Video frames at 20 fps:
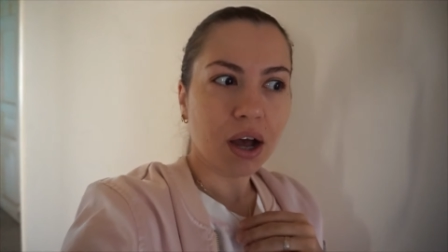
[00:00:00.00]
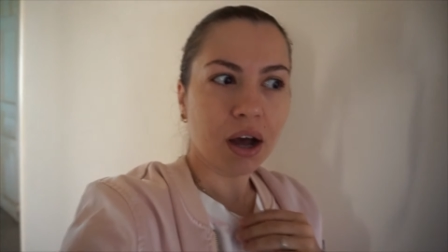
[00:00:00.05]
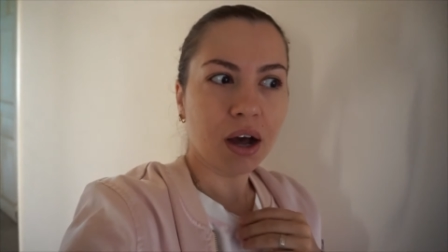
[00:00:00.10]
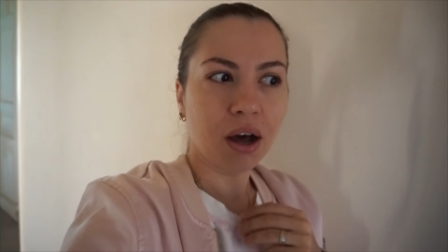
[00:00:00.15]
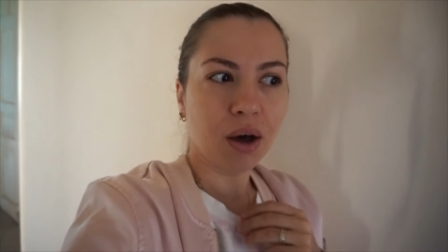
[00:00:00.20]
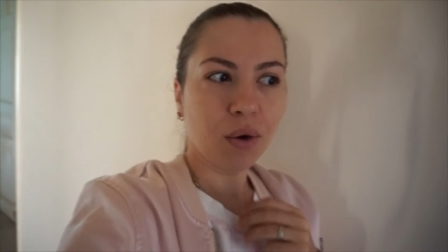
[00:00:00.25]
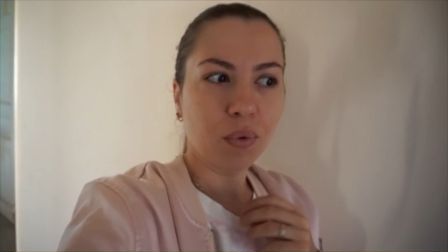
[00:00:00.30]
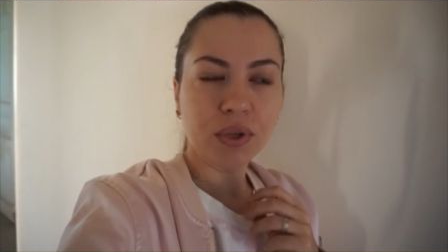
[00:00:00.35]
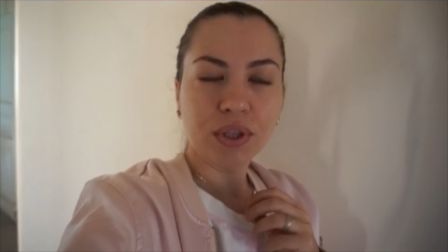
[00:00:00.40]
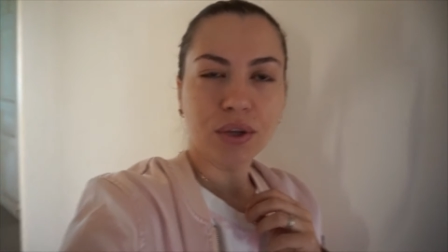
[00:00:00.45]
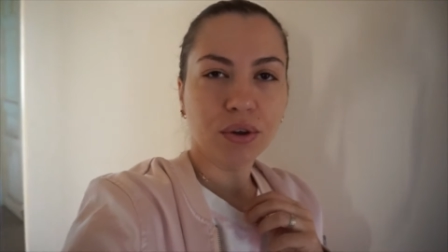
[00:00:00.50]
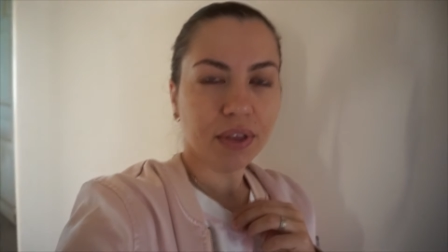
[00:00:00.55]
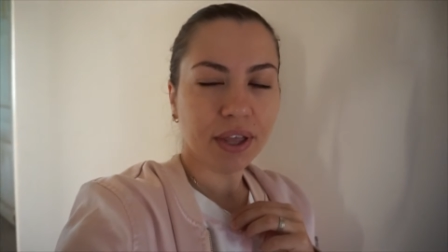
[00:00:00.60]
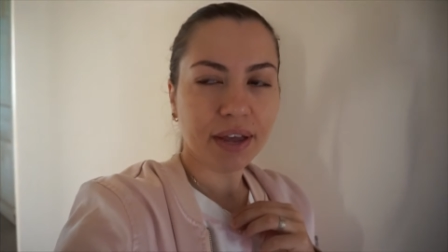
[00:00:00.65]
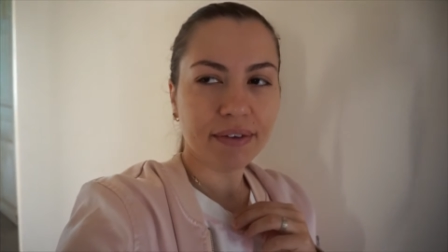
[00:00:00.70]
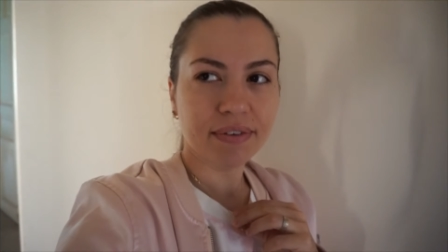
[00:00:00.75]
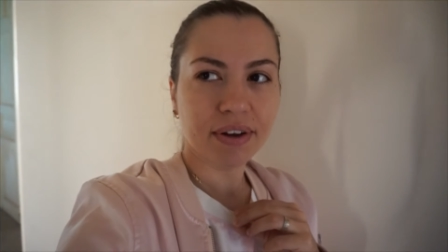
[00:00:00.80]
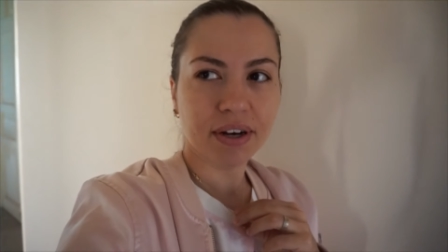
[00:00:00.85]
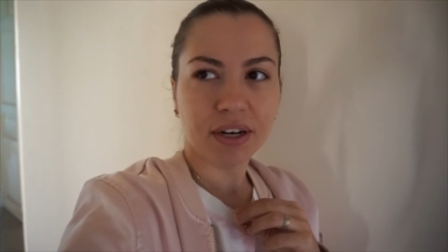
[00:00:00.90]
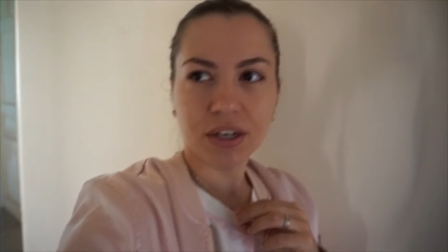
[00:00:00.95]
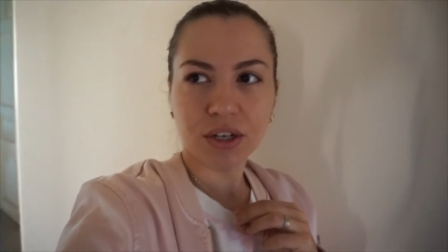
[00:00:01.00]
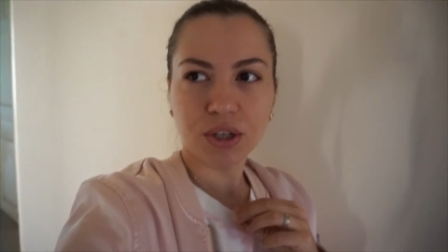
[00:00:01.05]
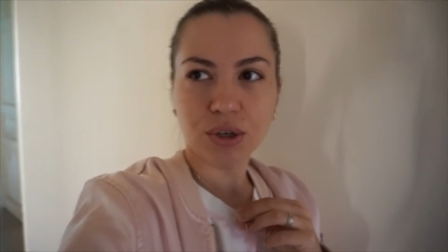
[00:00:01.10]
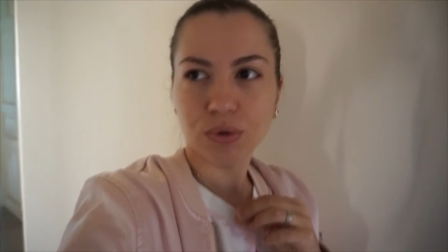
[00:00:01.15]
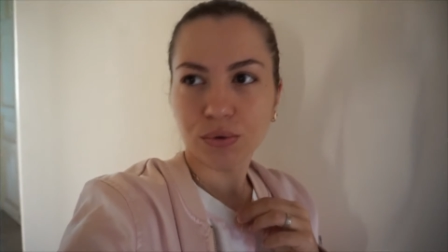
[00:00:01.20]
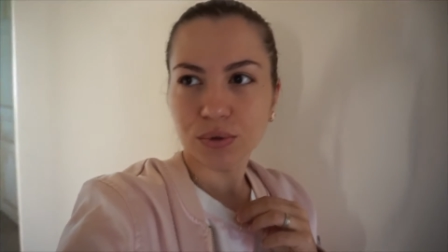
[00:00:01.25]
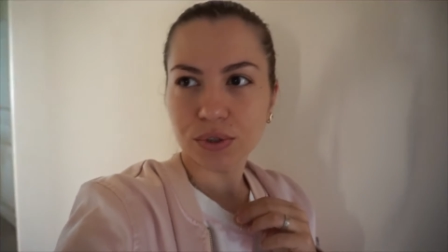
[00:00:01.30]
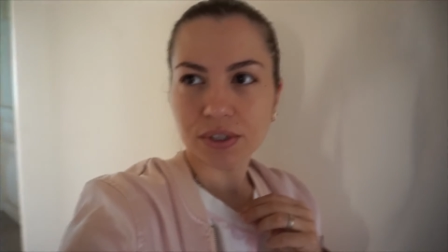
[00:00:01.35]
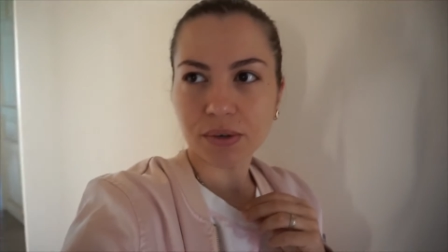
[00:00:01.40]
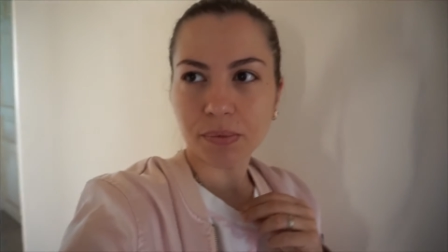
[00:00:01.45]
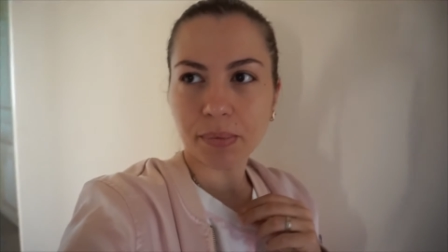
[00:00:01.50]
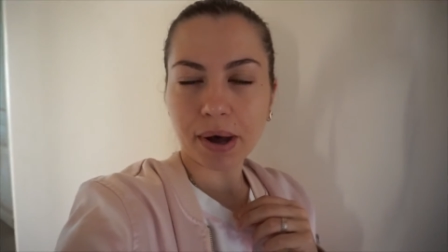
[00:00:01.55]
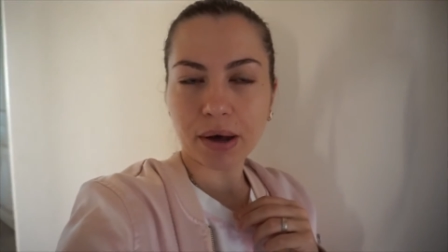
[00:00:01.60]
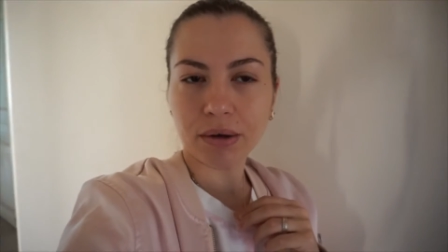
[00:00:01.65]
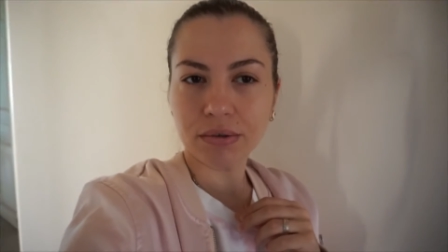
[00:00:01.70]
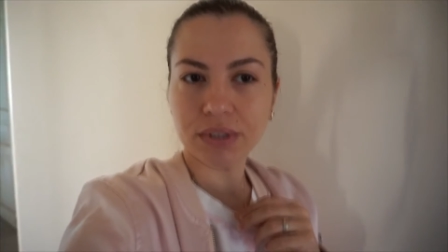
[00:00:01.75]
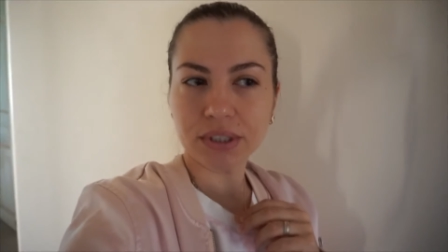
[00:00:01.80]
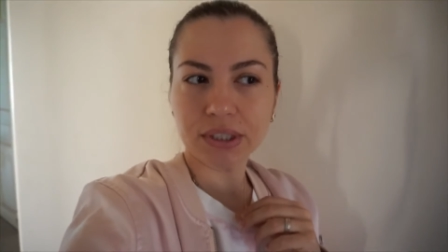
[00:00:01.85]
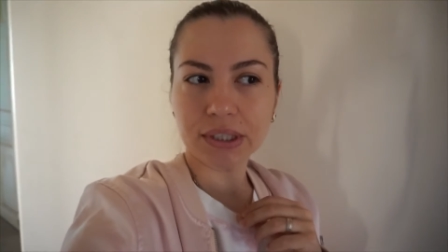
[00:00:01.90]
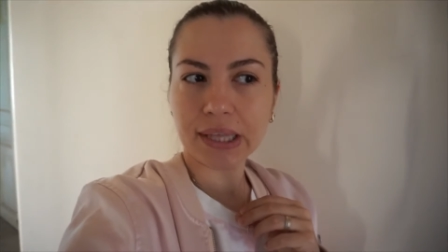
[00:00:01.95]
We don't have any news
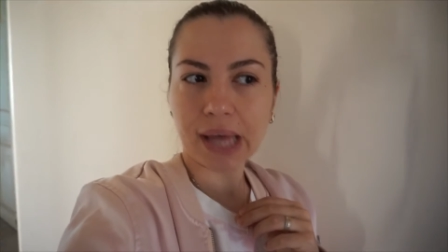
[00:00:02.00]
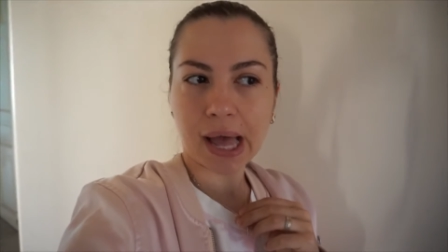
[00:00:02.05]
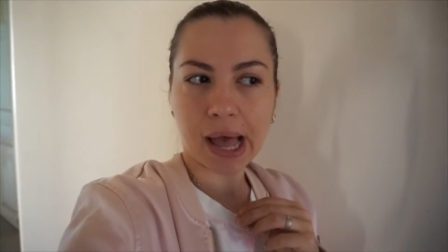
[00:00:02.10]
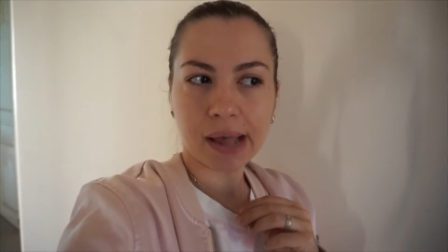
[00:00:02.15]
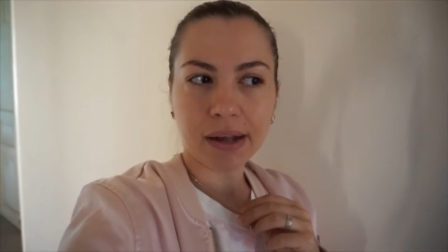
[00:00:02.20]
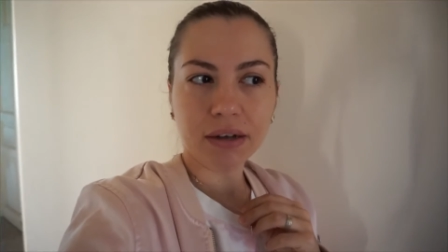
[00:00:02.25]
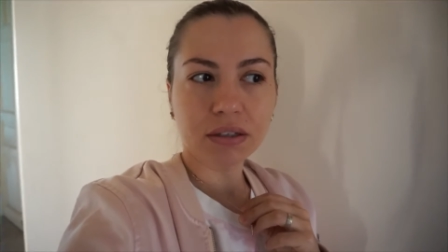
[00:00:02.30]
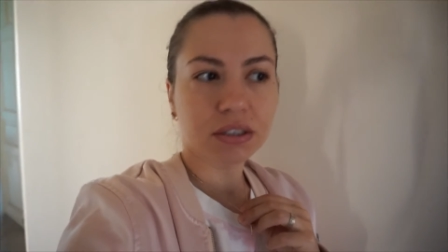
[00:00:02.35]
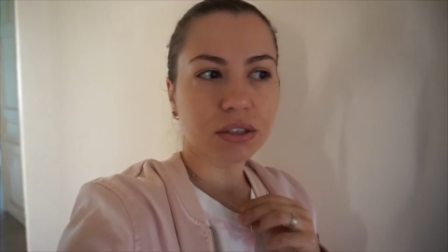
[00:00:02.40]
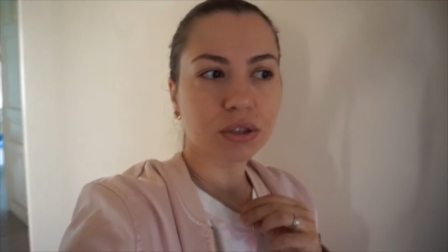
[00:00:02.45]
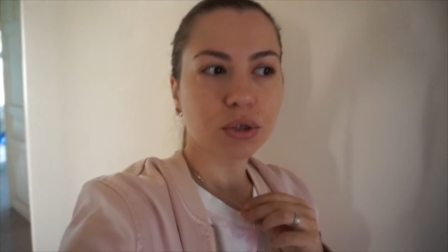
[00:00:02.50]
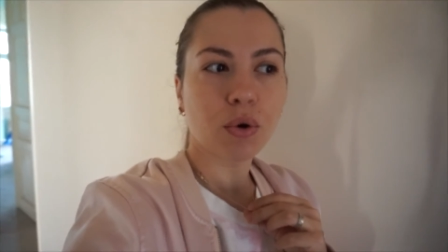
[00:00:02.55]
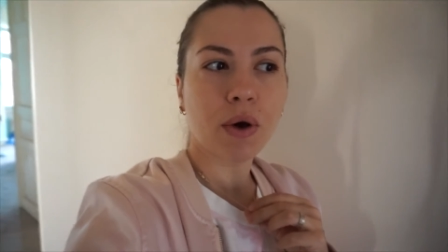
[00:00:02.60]
about the tiles,